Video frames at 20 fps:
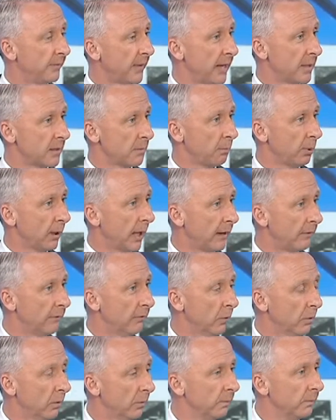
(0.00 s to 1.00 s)
as a
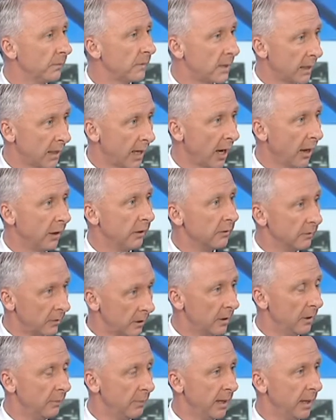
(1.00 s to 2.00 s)
platform to go
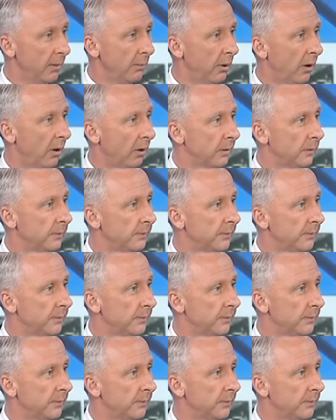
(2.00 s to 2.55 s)
to the bigger poll?